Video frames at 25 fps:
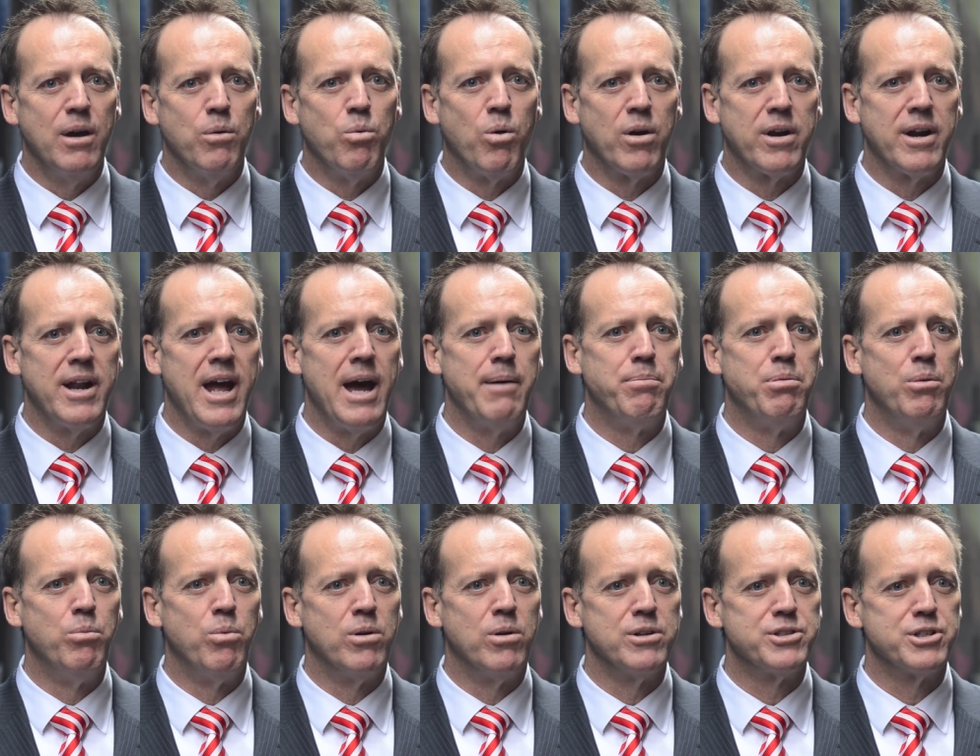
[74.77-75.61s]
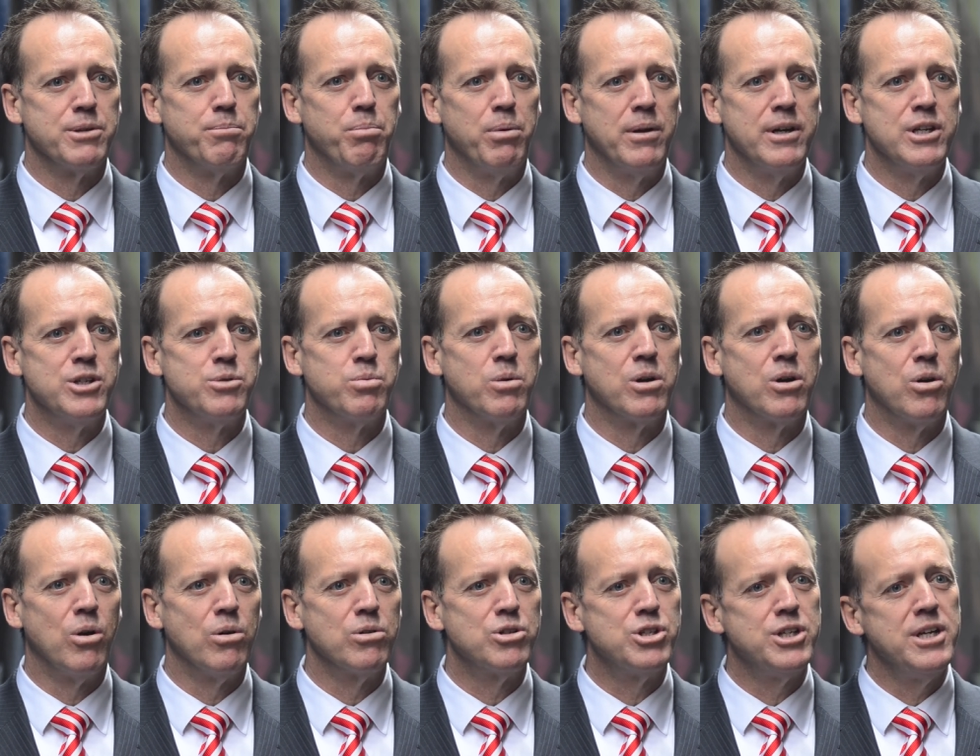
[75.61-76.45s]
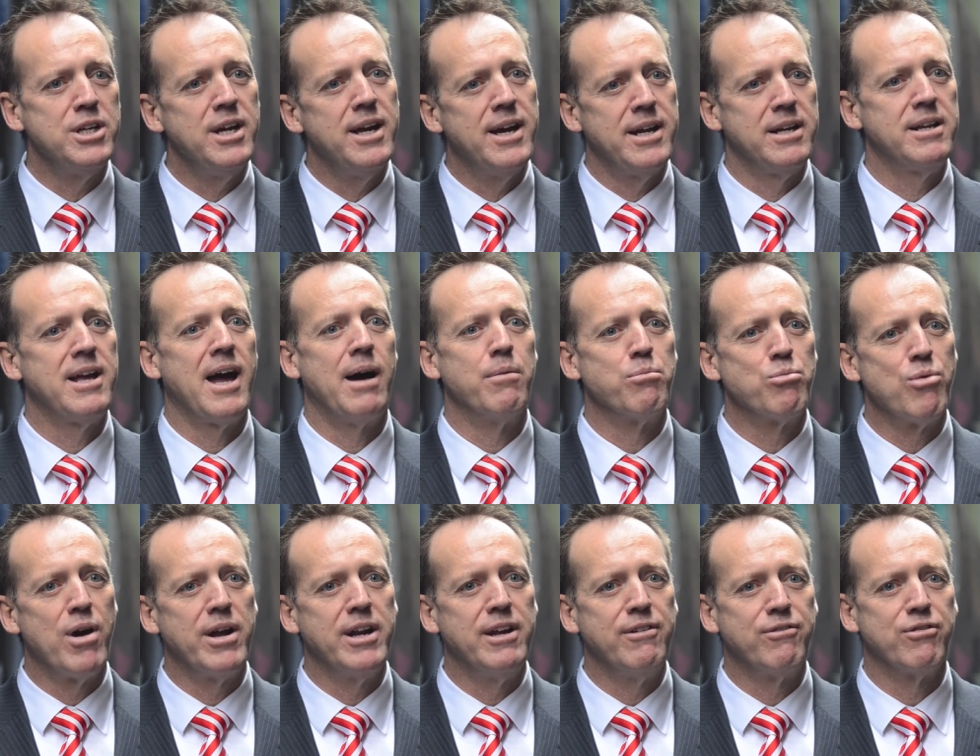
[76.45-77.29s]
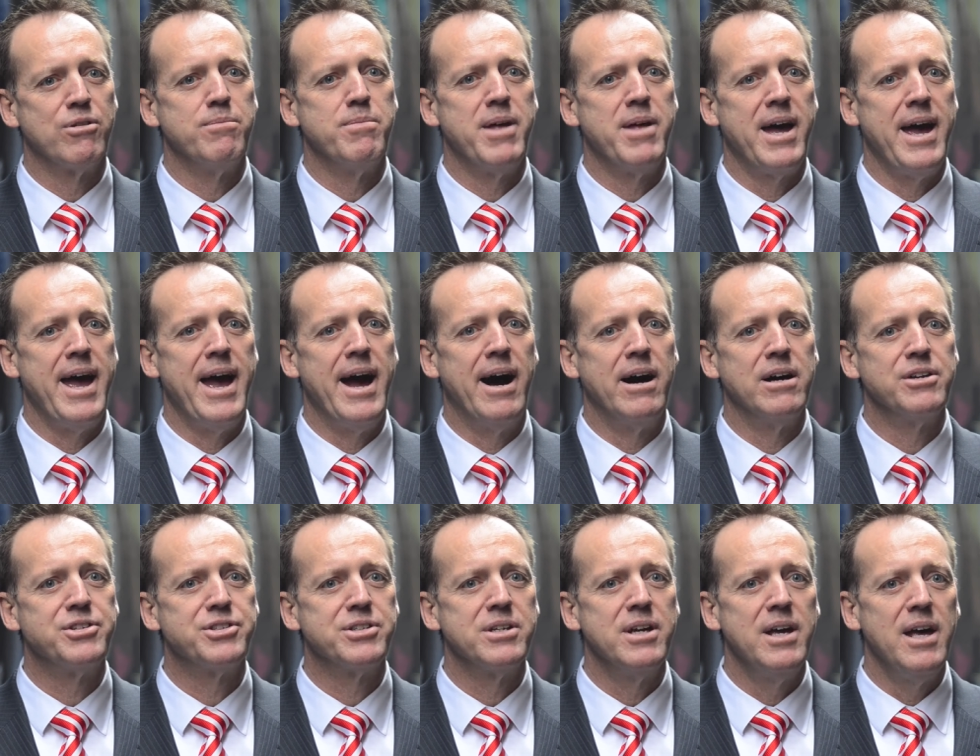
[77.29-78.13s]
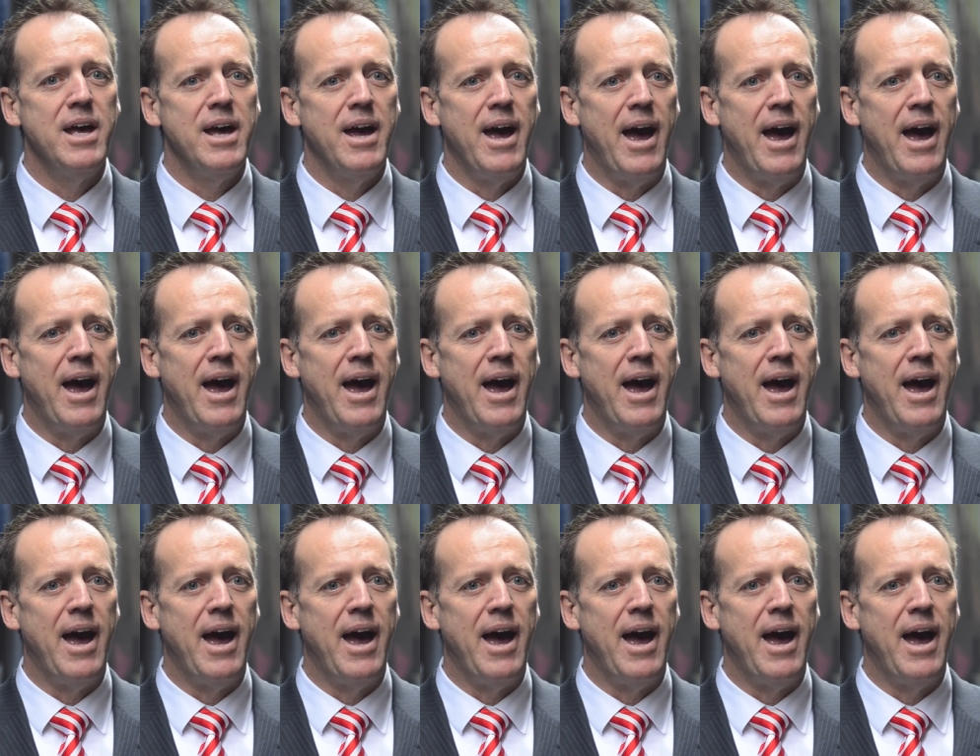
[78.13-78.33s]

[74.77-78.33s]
What had happened was the police were called, she had come running from the house,